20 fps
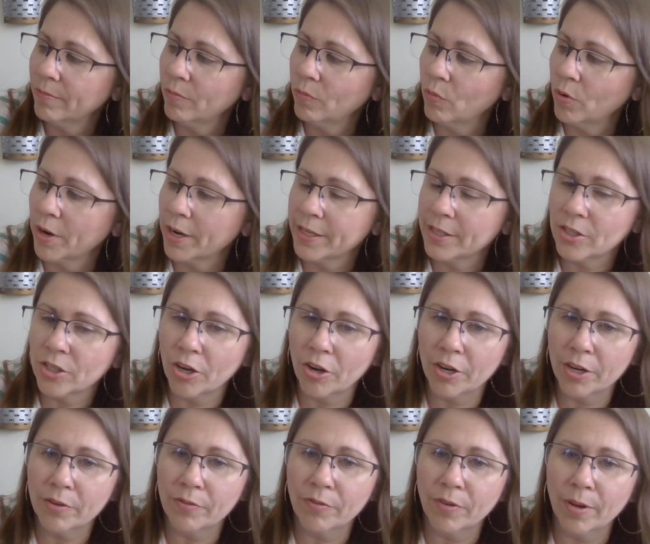where I
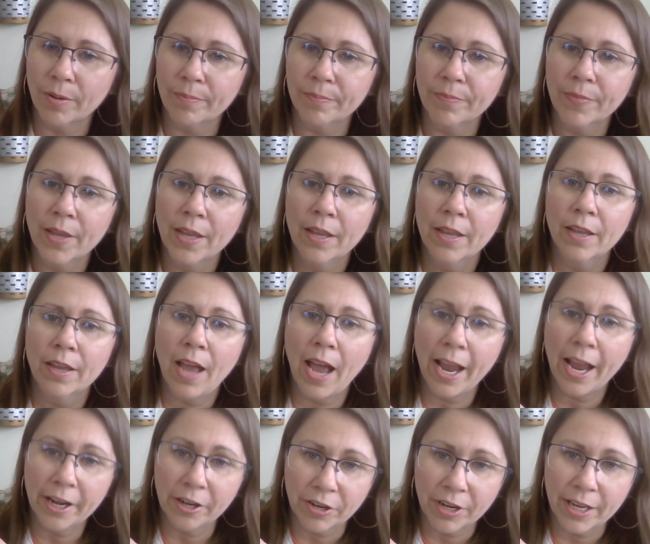started from
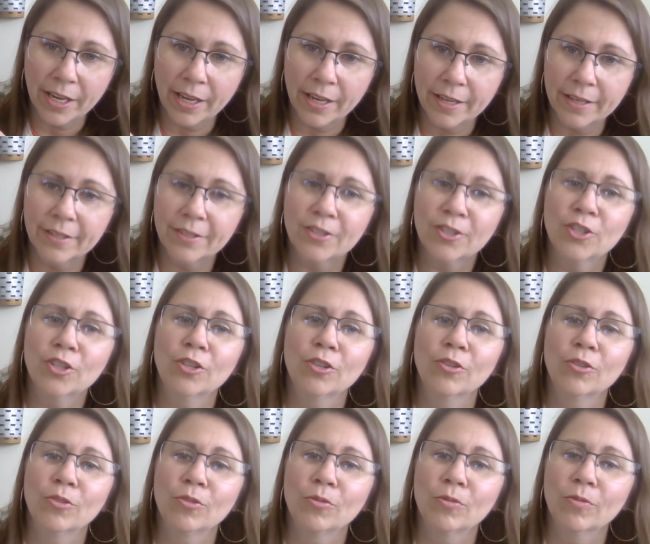ironing it
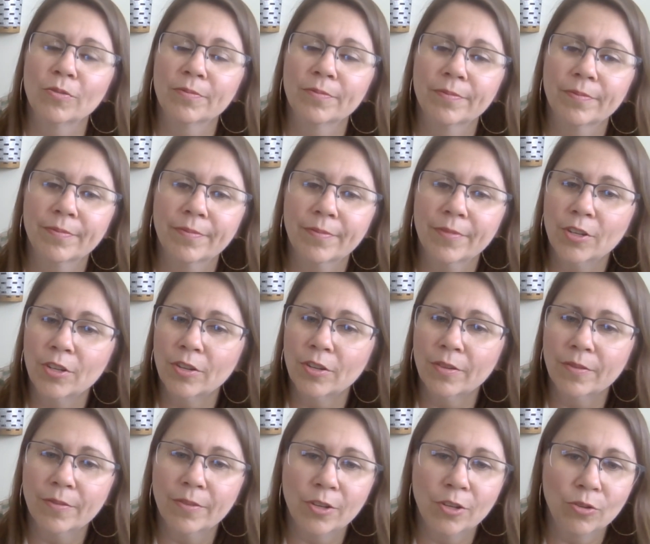to
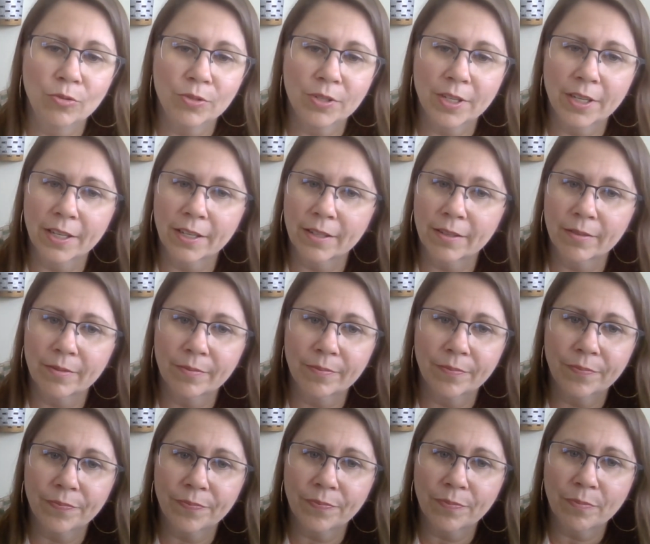using
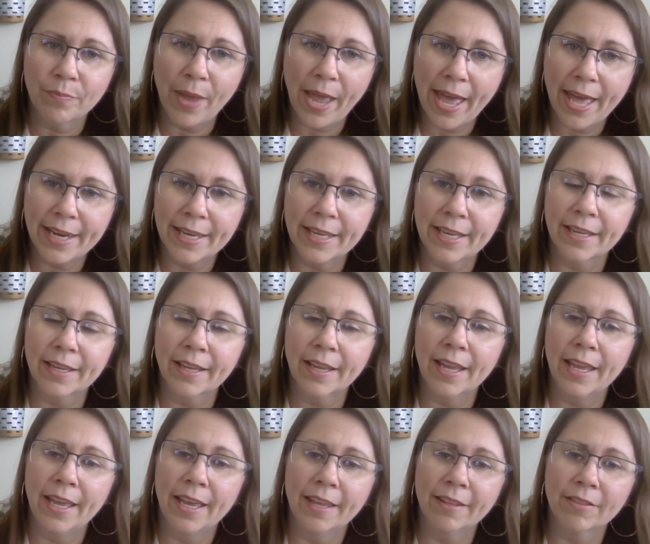batting
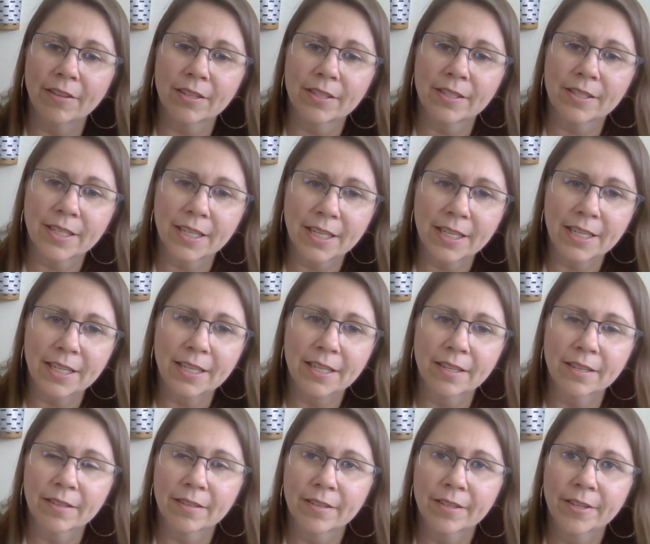and the
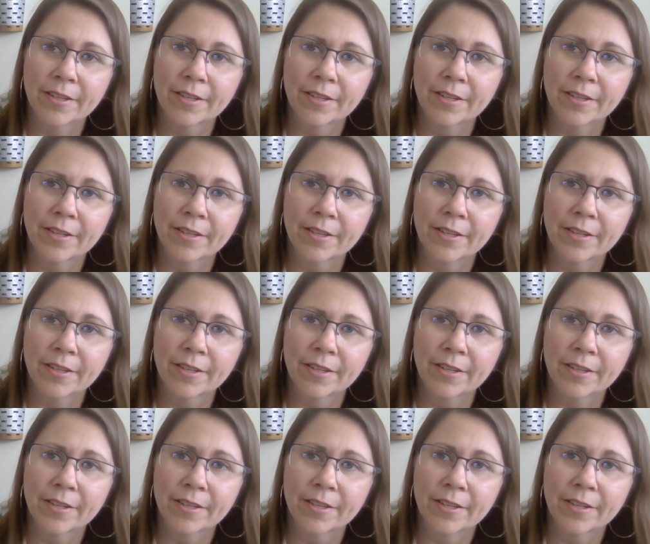sticky